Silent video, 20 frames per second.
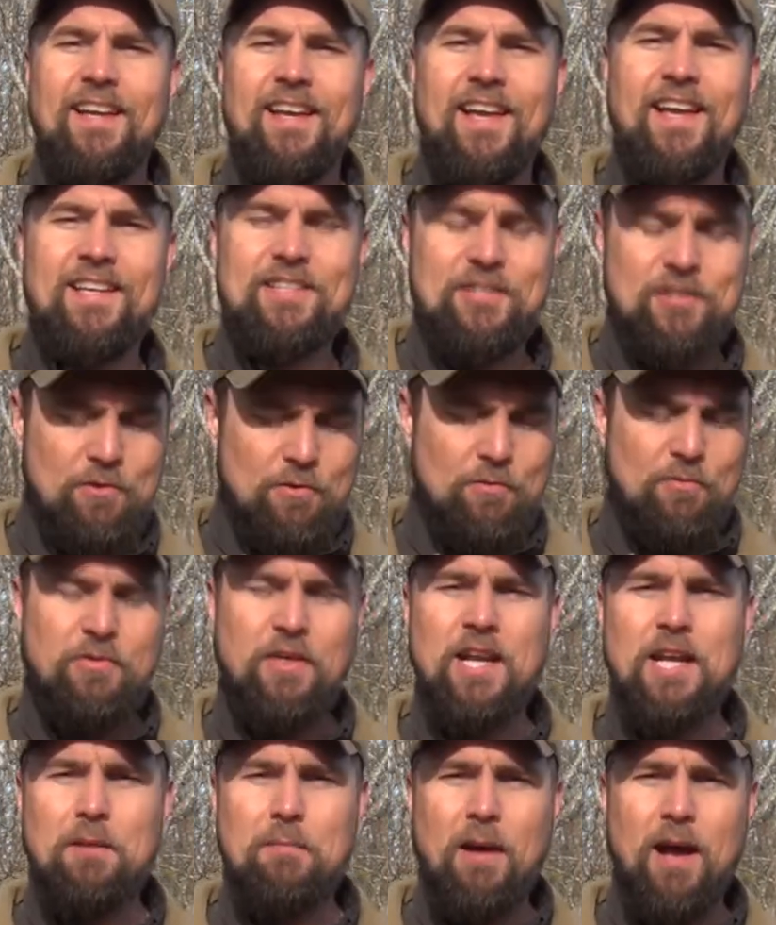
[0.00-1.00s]
as you
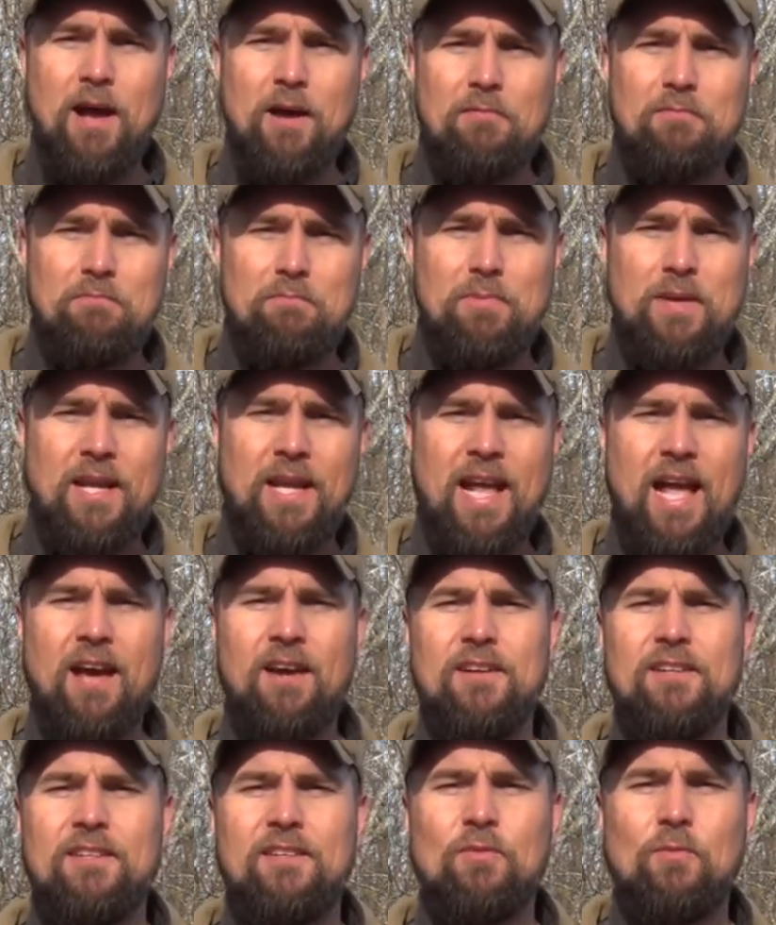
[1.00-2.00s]
think about being
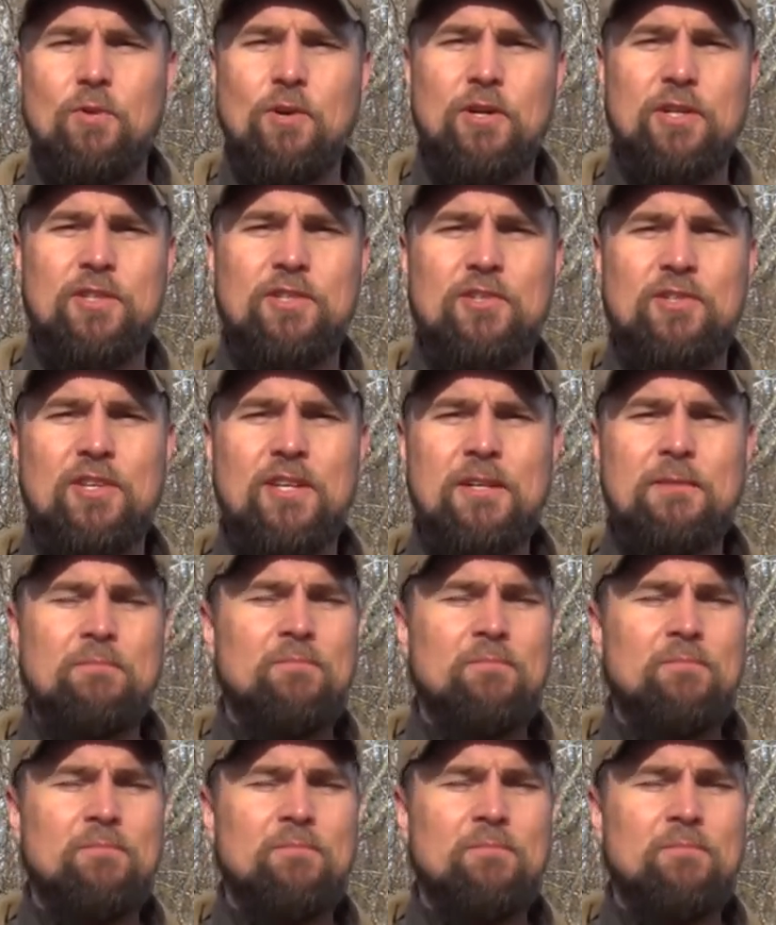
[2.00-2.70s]
out in the woods